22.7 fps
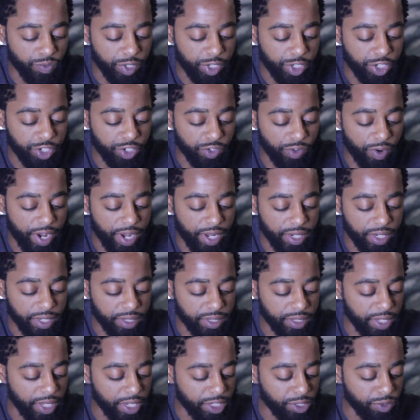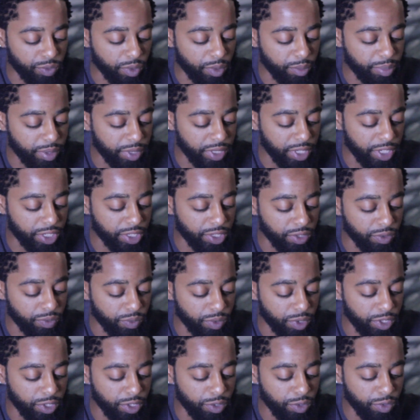restraining sexual position was